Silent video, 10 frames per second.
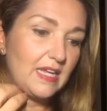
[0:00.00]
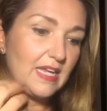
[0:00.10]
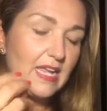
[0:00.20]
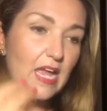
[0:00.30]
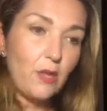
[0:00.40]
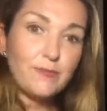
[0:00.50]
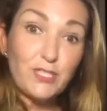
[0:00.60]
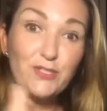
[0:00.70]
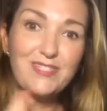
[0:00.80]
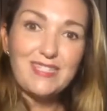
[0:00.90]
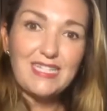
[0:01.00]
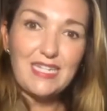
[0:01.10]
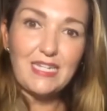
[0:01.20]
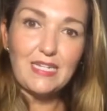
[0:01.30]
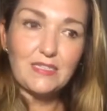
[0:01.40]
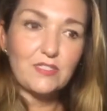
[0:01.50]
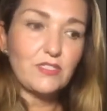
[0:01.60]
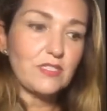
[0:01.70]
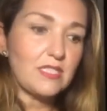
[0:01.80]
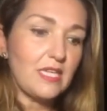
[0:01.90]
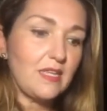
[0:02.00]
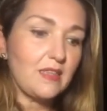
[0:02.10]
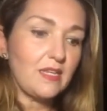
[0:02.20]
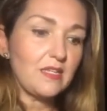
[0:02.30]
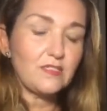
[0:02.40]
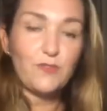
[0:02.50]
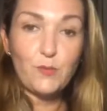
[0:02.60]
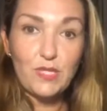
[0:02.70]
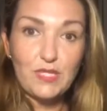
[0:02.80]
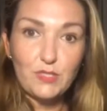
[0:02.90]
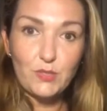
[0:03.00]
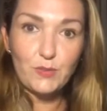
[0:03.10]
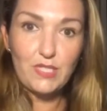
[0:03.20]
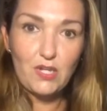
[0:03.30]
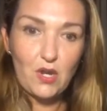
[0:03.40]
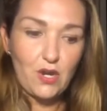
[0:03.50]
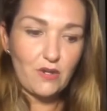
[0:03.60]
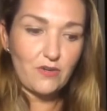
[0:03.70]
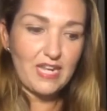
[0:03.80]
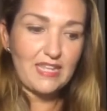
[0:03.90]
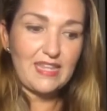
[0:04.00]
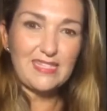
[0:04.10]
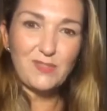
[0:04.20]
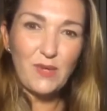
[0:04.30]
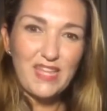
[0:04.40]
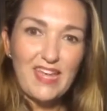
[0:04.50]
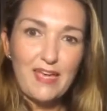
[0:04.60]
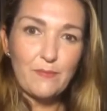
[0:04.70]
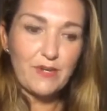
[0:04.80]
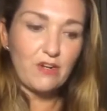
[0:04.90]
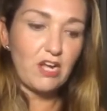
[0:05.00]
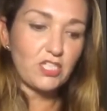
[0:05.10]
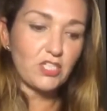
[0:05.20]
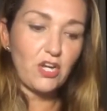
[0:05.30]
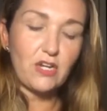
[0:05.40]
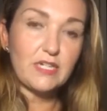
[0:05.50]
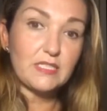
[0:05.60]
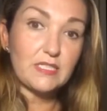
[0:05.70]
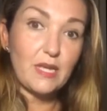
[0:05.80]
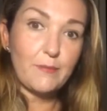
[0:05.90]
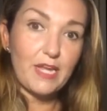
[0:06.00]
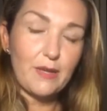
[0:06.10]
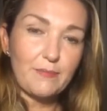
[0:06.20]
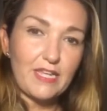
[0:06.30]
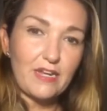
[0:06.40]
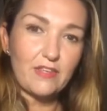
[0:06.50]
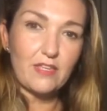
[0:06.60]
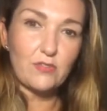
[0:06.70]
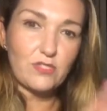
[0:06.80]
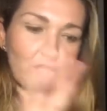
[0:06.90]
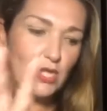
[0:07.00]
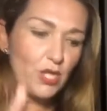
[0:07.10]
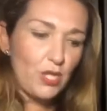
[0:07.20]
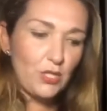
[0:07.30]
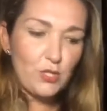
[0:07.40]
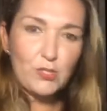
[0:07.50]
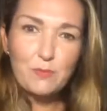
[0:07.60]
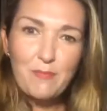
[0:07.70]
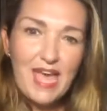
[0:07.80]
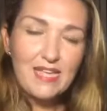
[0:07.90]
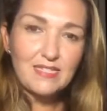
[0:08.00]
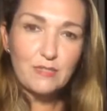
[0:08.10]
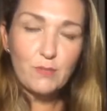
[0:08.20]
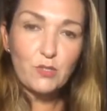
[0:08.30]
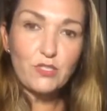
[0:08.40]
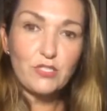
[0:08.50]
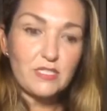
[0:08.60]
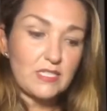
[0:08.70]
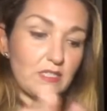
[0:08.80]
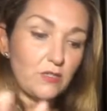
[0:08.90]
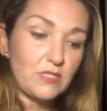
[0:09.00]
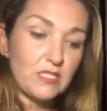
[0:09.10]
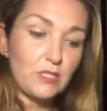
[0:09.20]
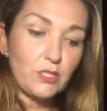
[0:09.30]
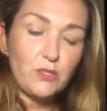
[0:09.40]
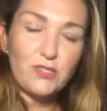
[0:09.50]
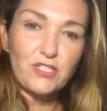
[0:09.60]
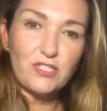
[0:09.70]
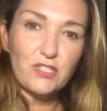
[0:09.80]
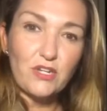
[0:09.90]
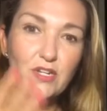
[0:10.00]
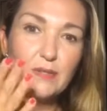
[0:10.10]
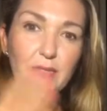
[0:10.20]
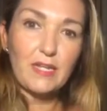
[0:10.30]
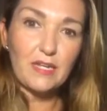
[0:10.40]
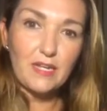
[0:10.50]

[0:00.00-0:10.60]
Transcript: helps you to see things for what they truly are. Okay? That's why that Mirage card is coming up there. Those masked emotions and those illusions are going to be